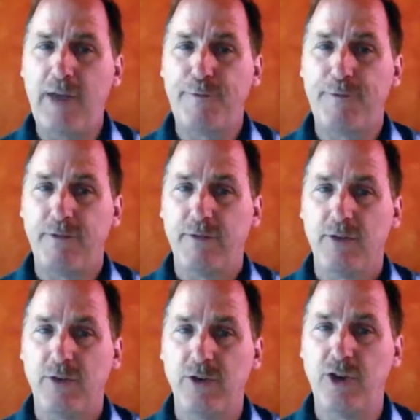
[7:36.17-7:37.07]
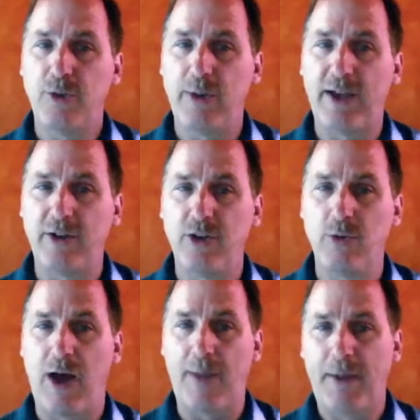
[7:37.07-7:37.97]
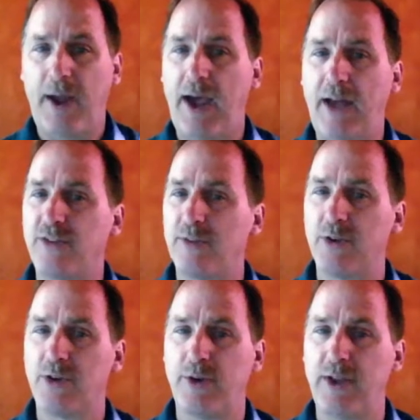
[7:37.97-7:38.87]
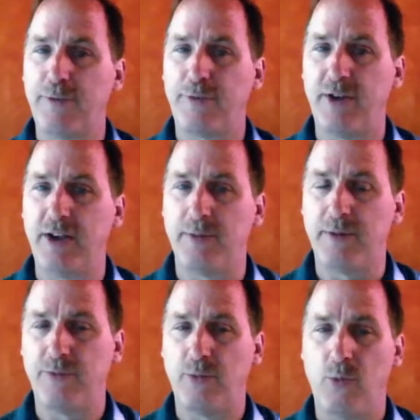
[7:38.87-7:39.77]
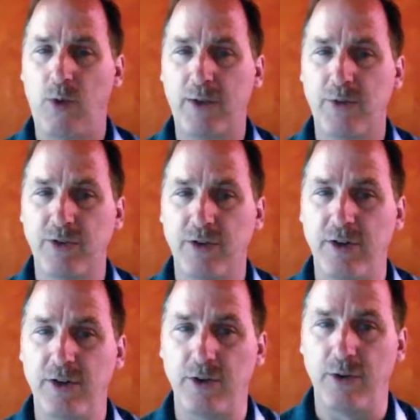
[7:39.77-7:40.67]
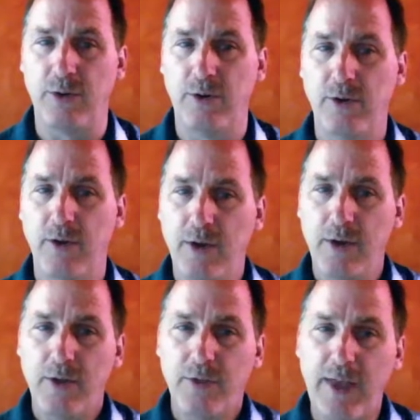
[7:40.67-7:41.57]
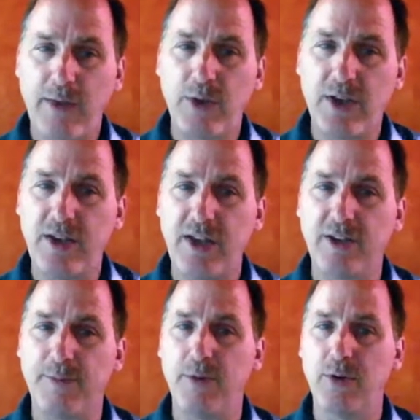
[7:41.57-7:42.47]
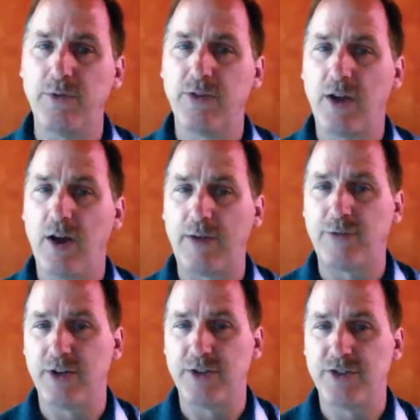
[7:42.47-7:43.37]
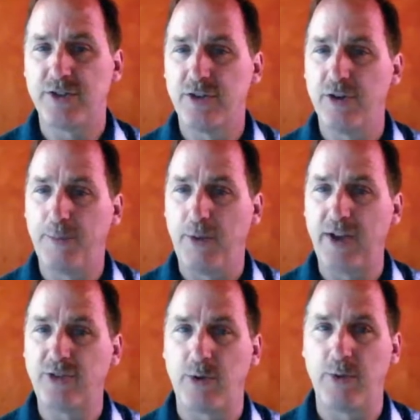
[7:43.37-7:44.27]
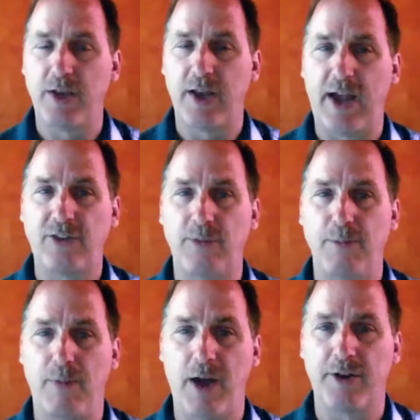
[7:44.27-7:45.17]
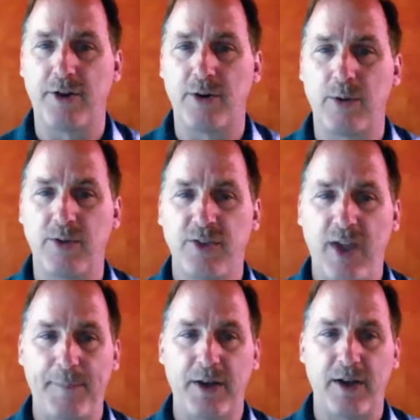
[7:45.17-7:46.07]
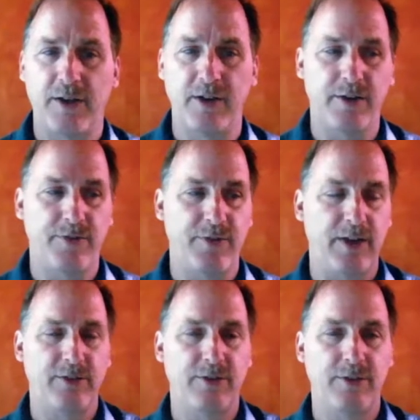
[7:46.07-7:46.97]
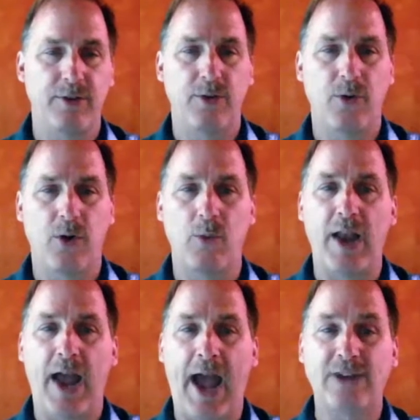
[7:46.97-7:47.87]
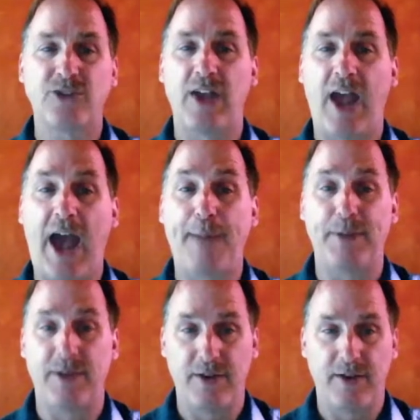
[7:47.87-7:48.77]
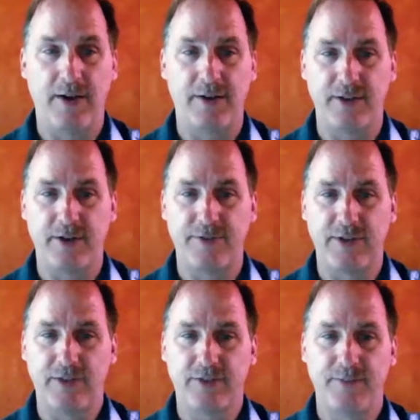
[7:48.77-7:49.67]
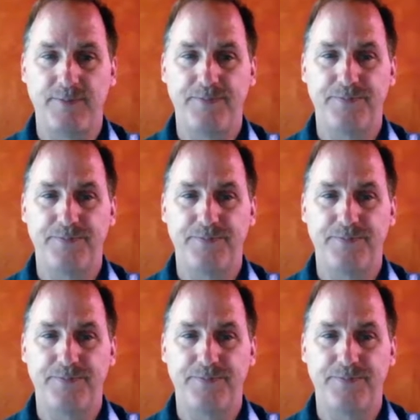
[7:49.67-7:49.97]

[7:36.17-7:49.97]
If do ALU op had some degree of freedom of what it was going to do, then we'd need to move the coverage to a place where we can actually monitor what was happening on the interface, or what actually happened on the interface.